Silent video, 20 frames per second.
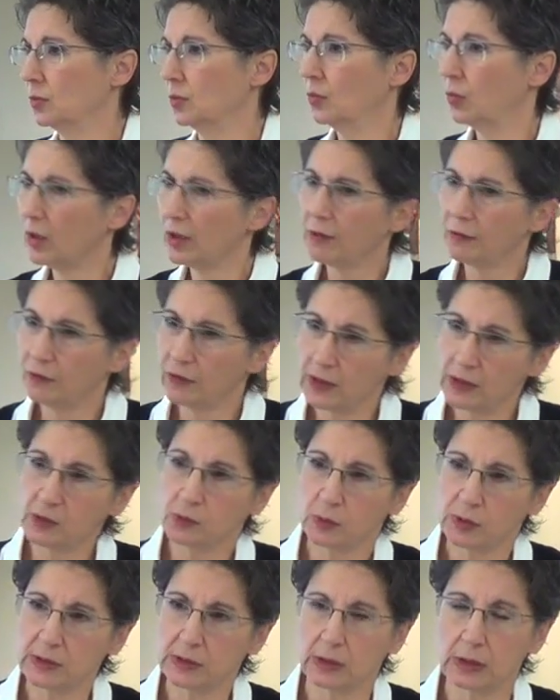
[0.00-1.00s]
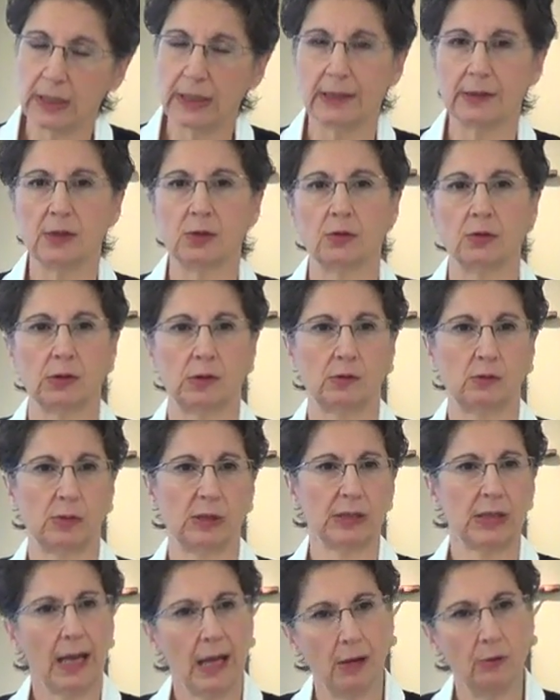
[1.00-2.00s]
What if this was the last
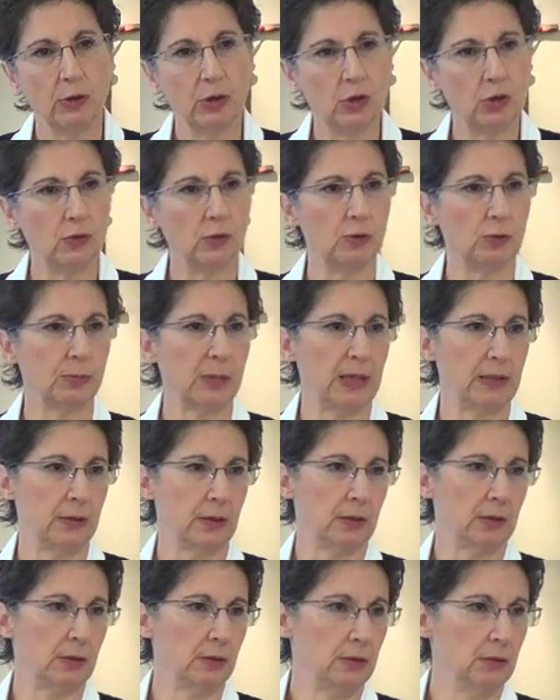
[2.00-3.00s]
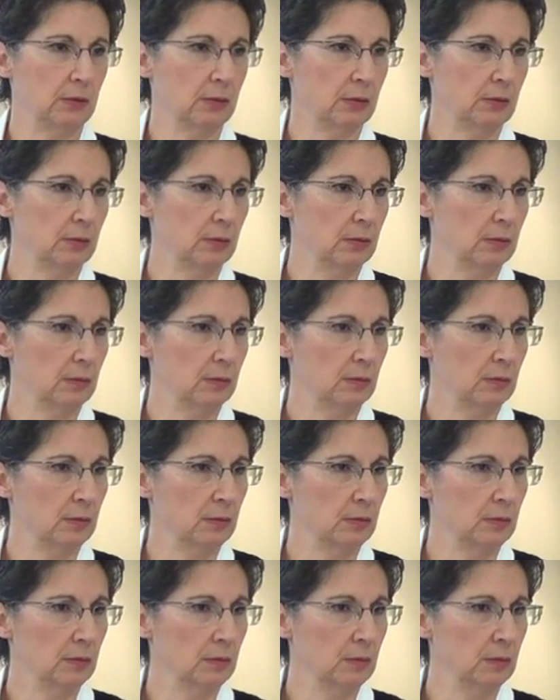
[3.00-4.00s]
Christmas? How would you spend
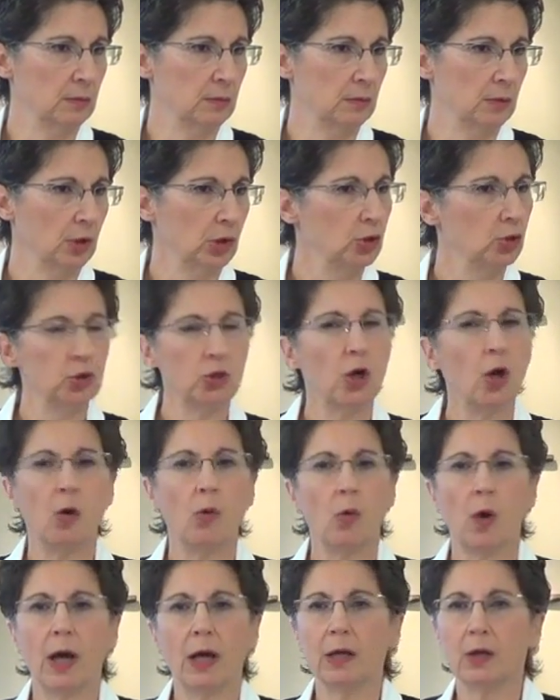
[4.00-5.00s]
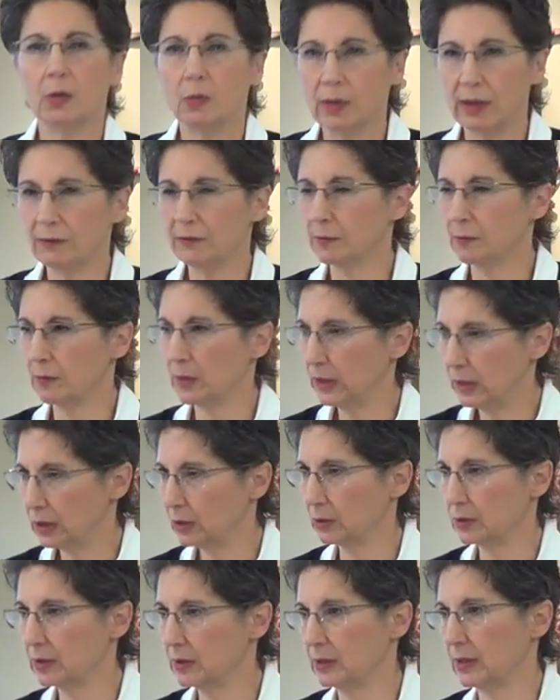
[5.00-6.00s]
it? Don't walk away from
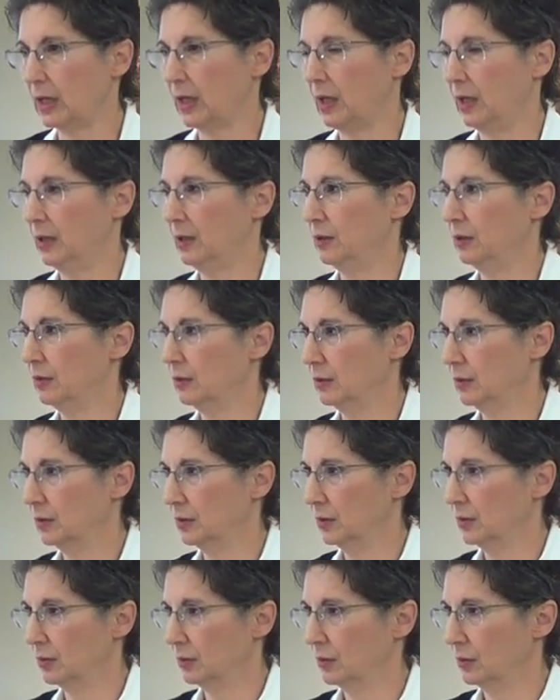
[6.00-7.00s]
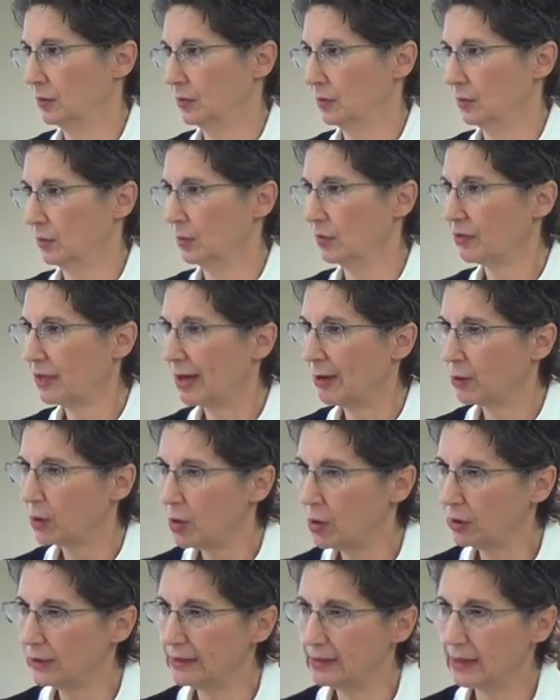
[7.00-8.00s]
here today without
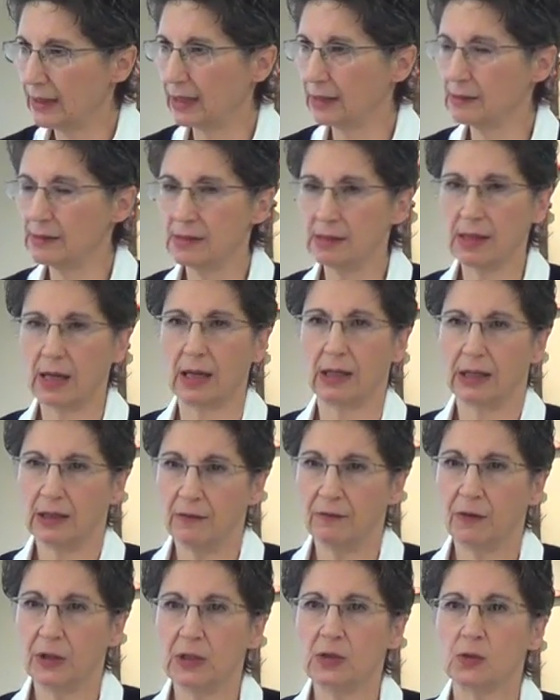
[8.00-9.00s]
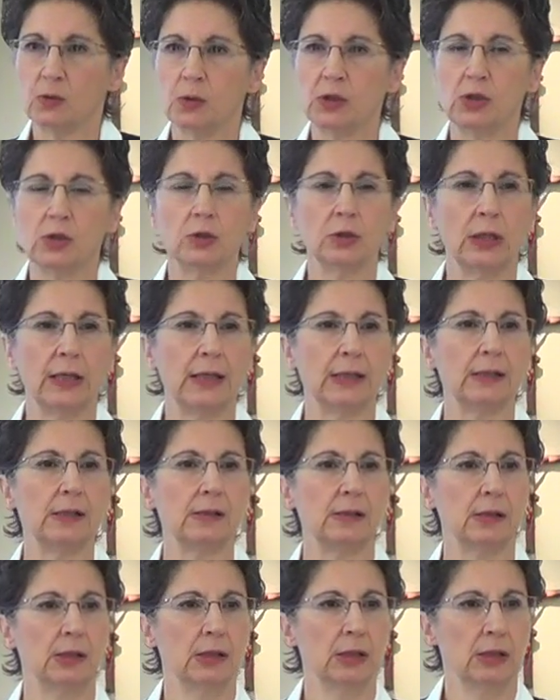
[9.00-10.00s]
holding on to that. If this was your
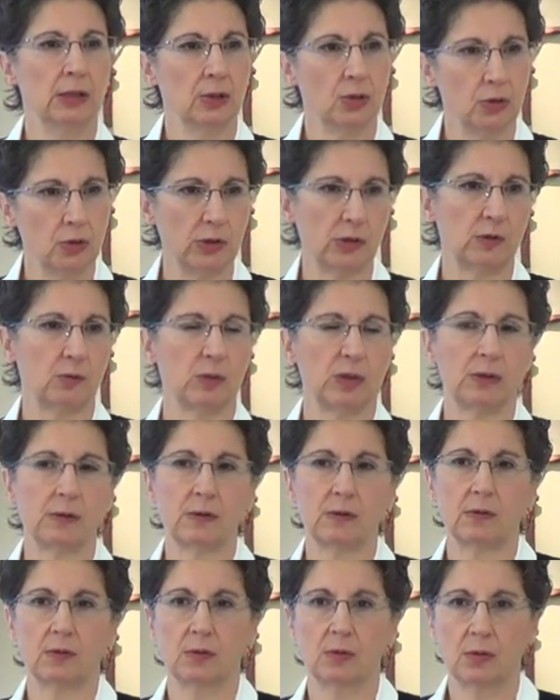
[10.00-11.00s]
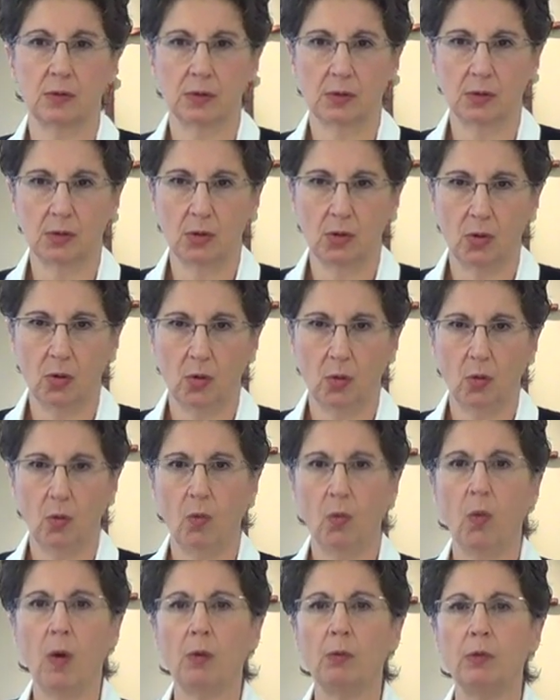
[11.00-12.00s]
last Christmas,
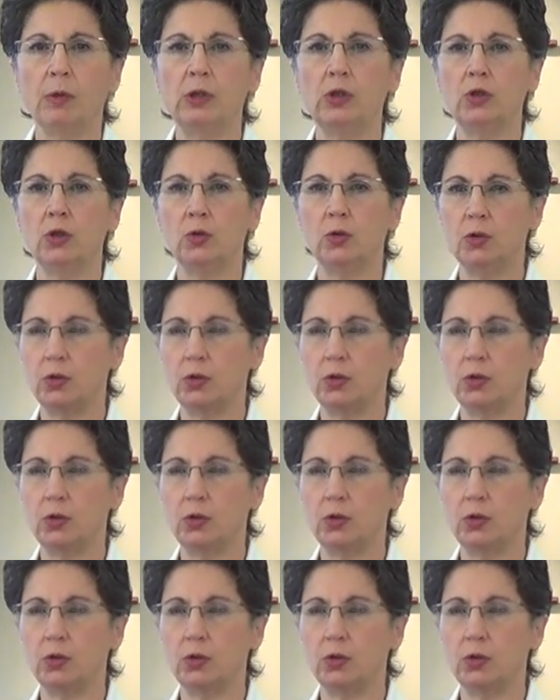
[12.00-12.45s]
what would you